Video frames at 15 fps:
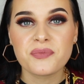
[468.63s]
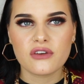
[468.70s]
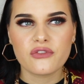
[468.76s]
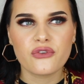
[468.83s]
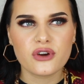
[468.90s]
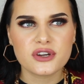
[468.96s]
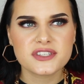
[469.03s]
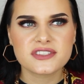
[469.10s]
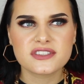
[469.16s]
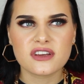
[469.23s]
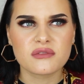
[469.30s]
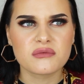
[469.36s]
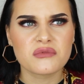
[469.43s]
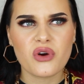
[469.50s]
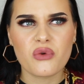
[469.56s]
First,
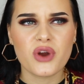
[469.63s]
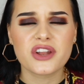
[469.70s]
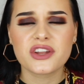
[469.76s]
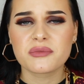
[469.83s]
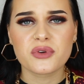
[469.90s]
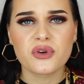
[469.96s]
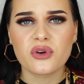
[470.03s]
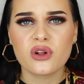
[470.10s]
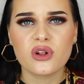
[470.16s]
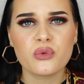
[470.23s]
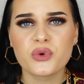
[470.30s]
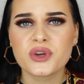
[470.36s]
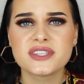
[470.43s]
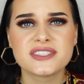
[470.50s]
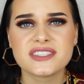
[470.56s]
some random girl,
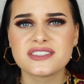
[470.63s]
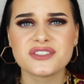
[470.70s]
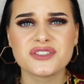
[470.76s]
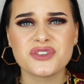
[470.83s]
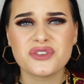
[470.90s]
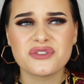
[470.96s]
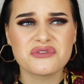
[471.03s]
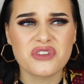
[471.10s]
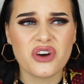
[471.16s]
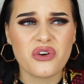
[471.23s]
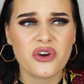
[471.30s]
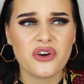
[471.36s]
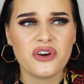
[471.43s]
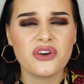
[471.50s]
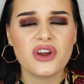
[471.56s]
we didn't know
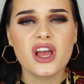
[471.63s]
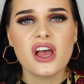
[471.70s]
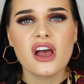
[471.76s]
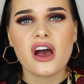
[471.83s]
her,